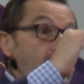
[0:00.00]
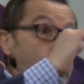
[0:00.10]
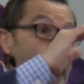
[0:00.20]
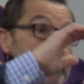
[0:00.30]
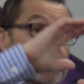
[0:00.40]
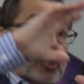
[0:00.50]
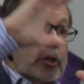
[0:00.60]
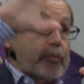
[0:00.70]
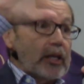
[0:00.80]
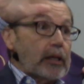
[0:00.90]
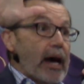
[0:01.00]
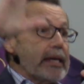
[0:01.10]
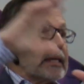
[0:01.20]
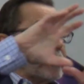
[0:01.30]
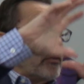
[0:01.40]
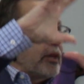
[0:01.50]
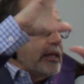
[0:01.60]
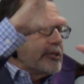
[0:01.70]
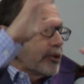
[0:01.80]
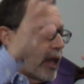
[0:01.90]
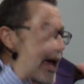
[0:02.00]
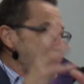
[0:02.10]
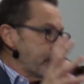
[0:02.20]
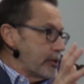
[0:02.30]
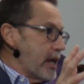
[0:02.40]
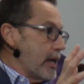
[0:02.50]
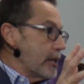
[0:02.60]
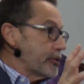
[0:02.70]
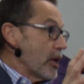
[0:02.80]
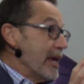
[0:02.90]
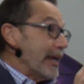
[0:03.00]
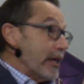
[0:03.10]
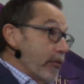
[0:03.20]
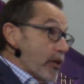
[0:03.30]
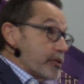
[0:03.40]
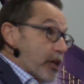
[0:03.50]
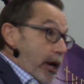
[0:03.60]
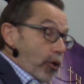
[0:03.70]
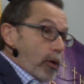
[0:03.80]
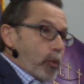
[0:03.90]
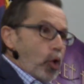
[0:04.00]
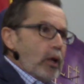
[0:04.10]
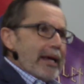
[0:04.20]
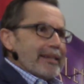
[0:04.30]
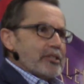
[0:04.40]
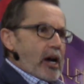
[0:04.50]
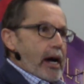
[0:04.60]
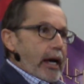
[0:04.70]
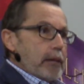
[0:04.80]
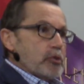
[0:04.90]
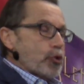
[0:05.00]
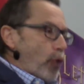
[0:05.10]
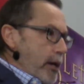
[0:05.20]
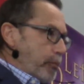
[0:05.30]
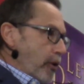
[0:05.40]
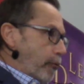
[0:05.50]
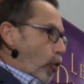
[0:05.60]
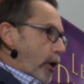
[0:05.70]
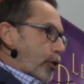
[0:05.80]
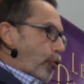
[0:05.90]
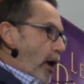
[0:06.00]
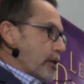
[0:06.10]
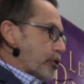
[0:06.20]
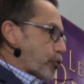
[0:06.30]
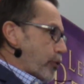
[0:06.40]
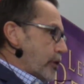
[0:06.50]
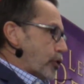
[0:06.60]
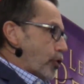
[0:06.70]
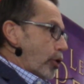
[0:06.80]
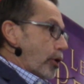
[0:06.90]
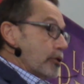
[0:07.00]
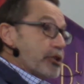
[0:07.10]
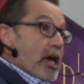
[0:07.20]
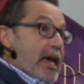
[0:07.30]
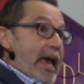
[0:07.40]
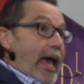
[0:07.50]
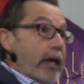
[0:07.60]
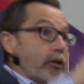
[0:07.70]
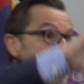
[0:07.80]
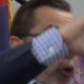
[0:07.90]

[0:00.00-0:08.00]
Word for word: of what it's going to be like in these last days, in the terrible times right before Christ returns. And